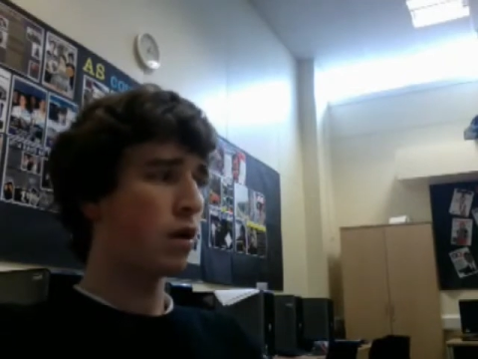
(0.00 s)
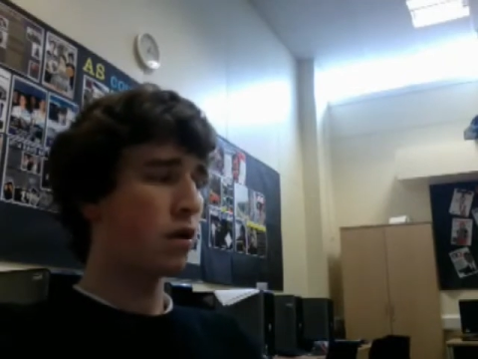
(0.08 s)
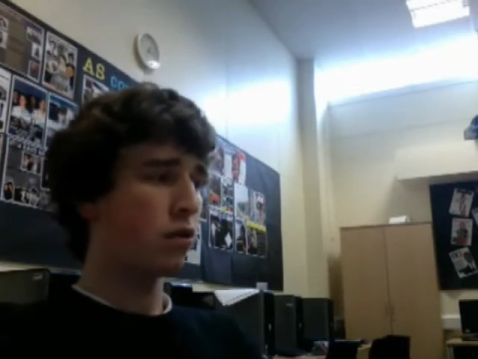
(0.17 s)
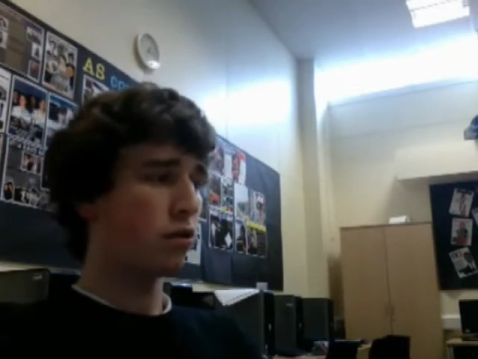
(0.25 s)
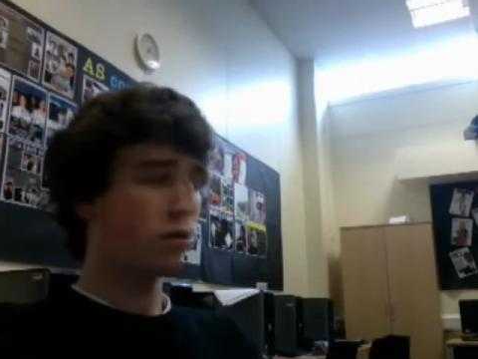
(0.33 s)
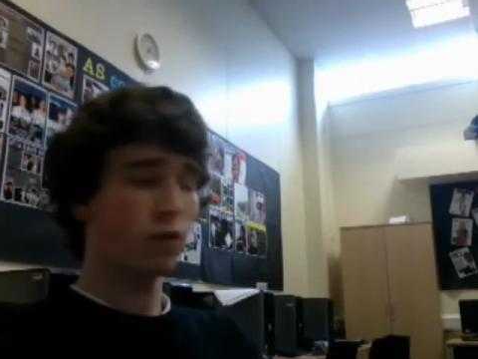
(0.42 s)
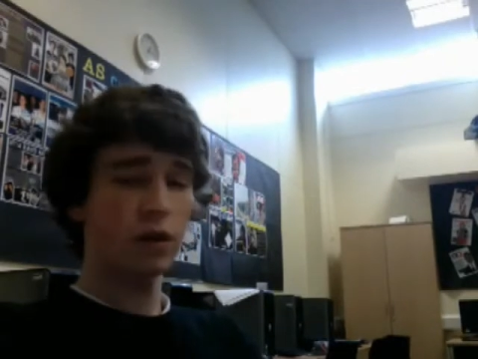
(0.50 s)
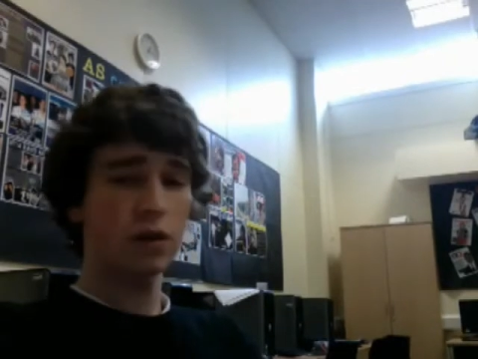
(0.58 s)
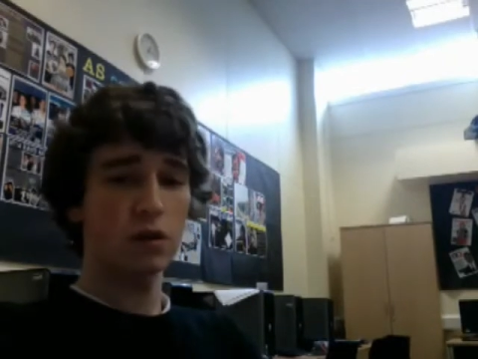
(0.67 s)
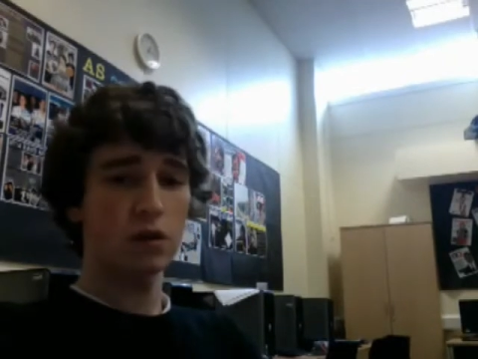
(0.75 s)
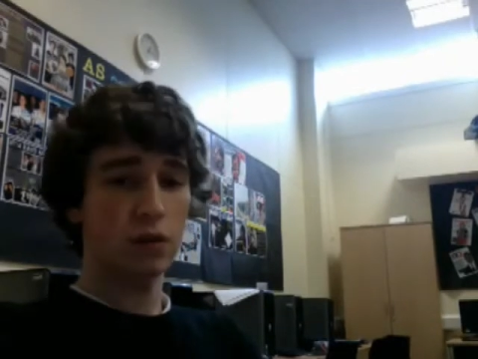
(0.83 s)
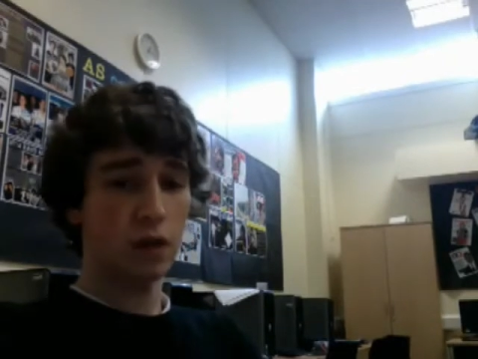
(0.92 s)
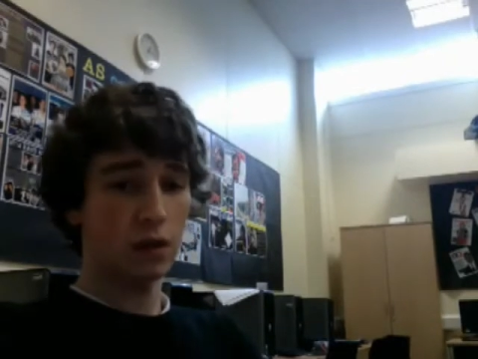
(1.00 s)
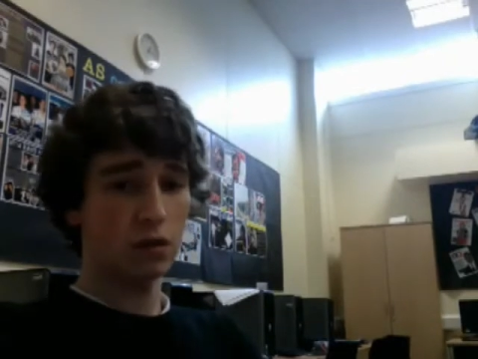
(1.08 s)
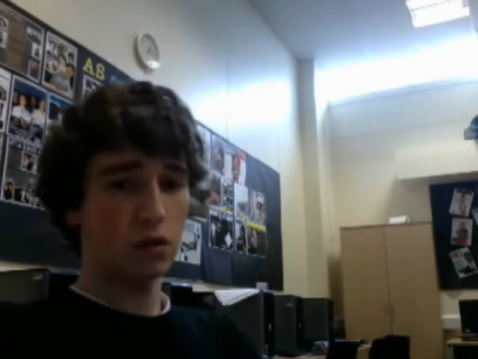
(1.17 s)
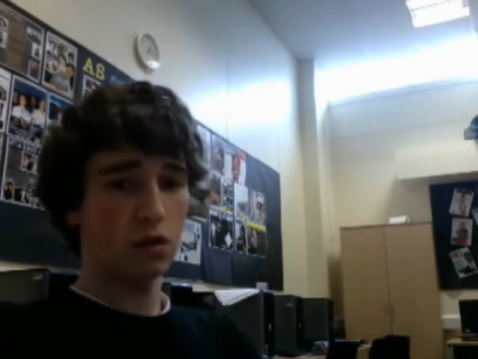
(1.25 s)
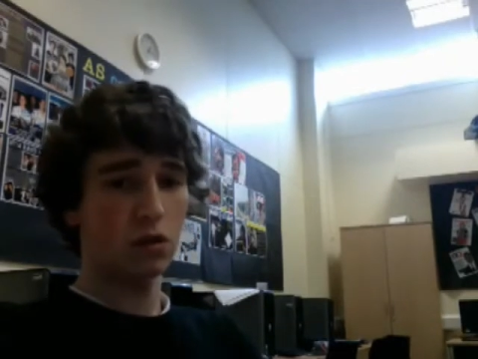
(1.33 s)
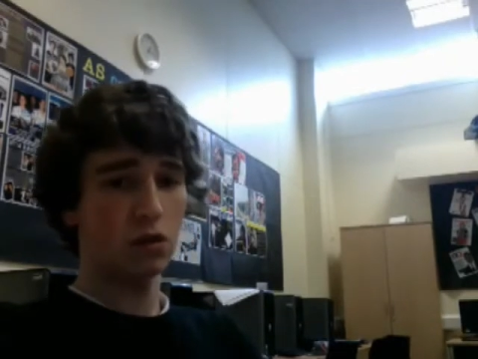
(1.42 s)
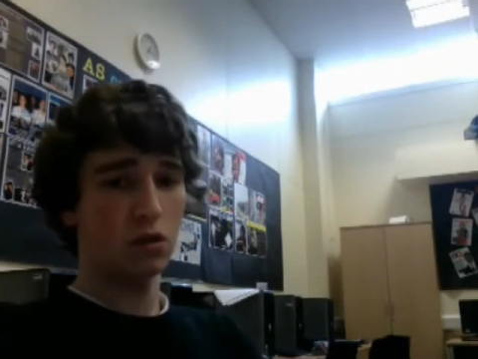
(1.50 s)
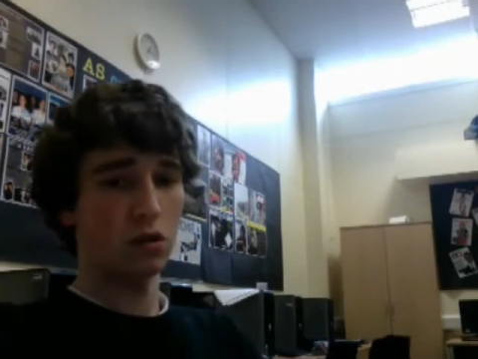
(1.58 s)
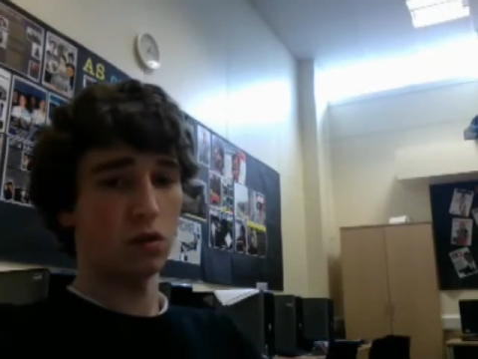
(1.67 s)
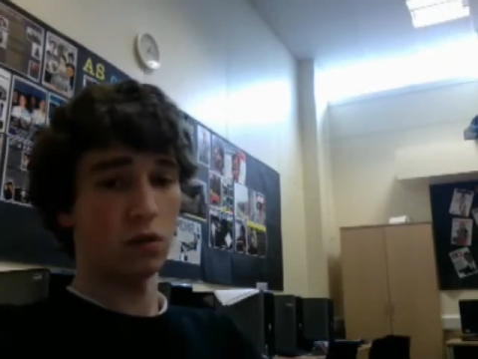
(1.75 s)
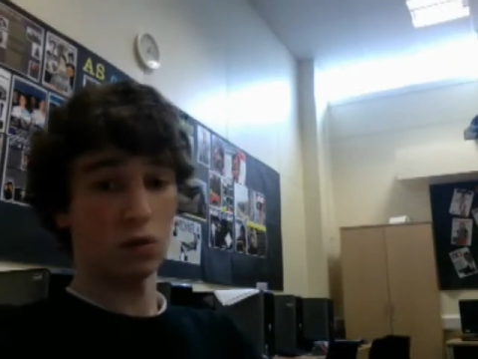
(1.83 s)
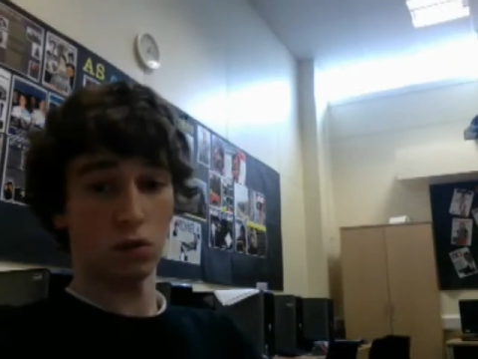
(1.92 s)
the narrator's desk to
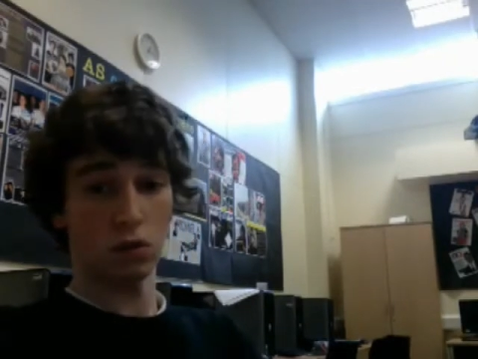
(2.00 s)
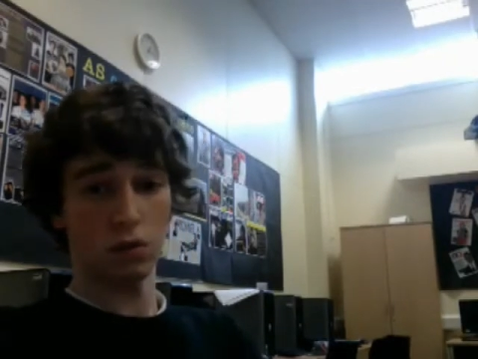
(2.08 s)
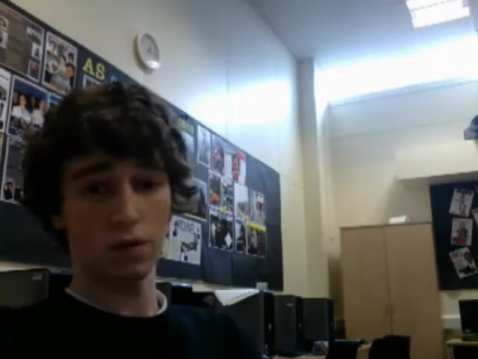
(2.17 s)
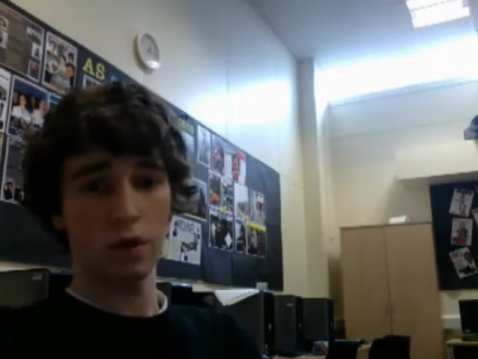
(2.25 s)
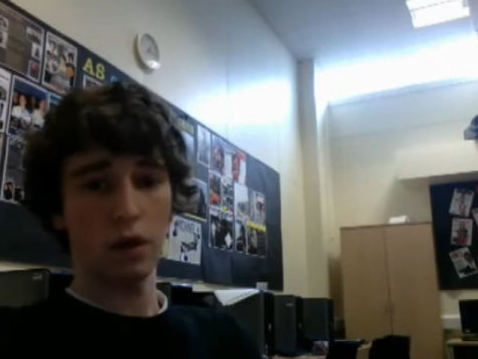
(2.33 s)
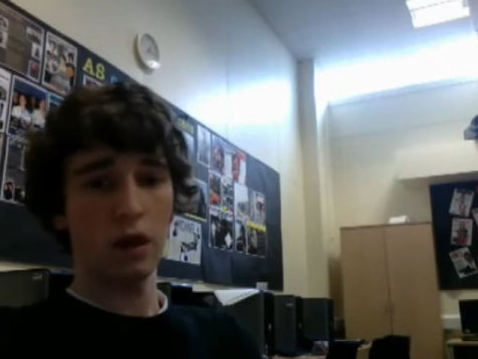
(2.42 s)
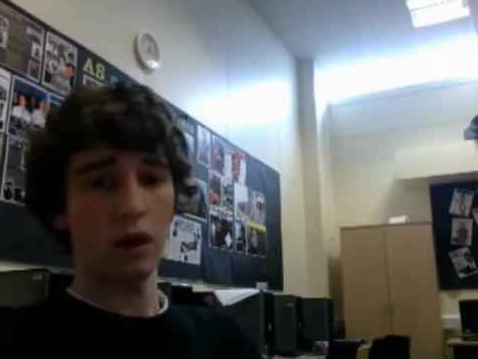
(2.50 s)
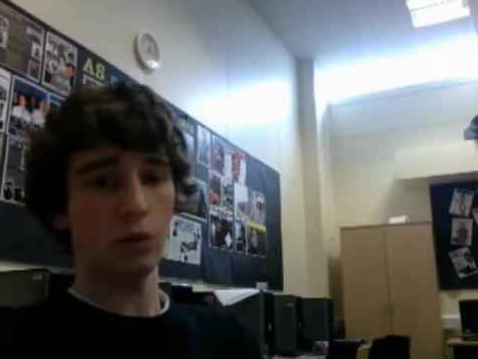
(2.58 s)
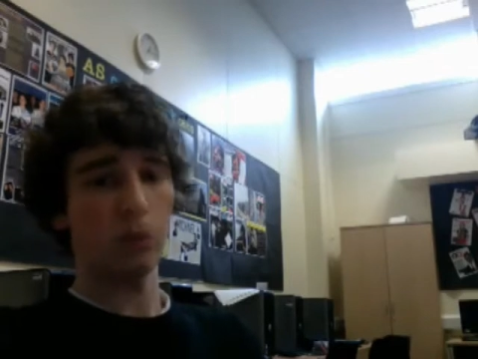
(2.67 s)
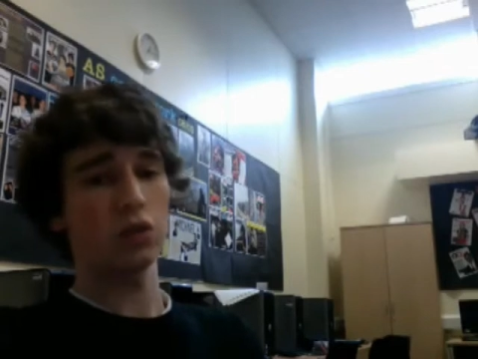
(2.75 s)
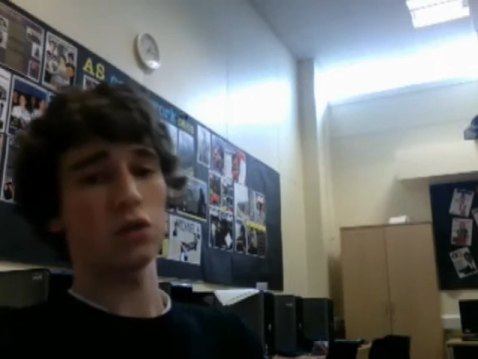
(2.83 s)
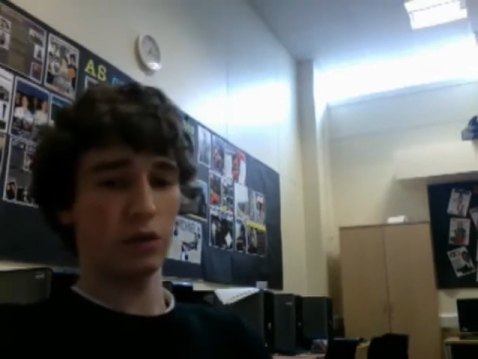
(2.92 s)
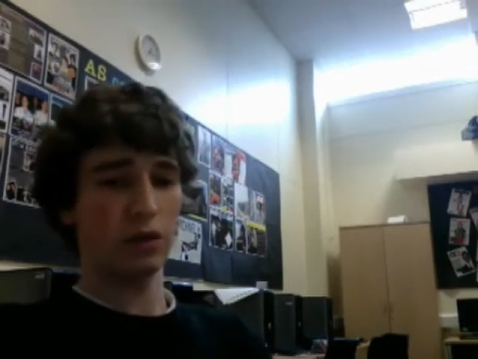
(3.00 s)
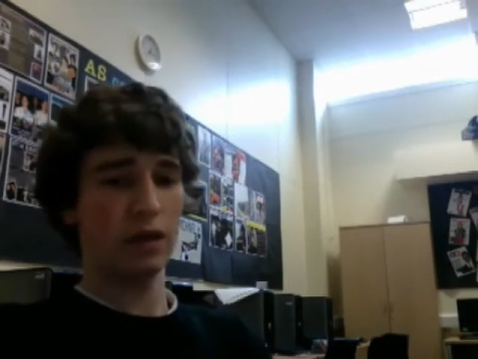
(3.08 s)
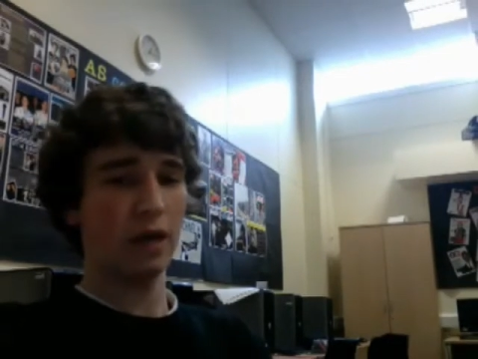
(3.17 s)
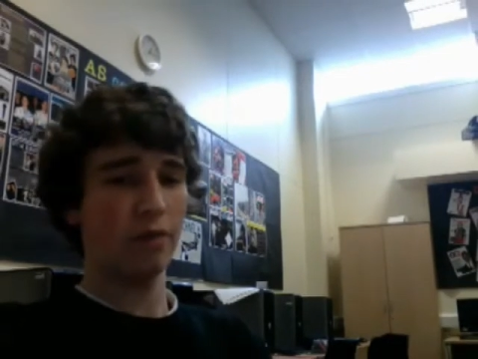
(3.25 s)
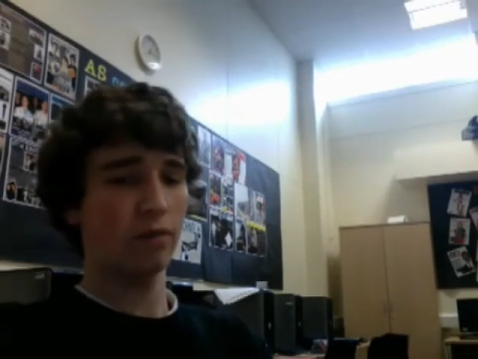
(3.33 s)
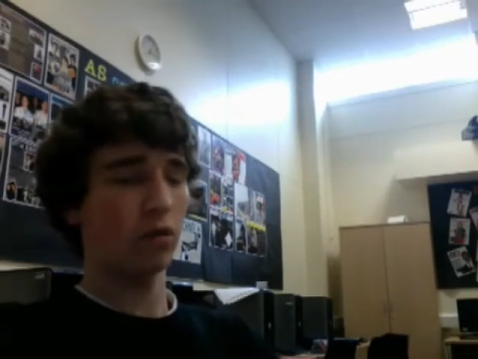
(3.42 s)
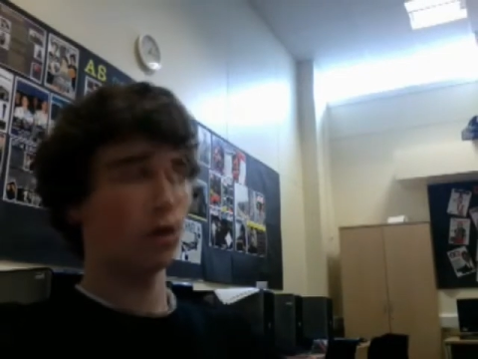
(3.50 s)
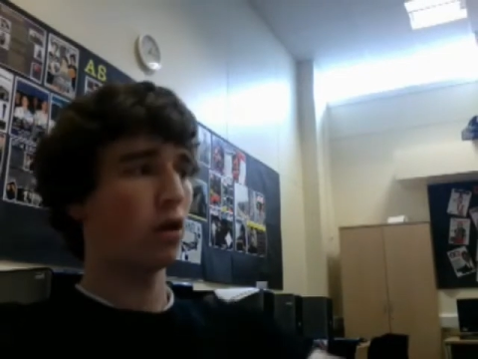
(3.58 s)
the door, in which the camera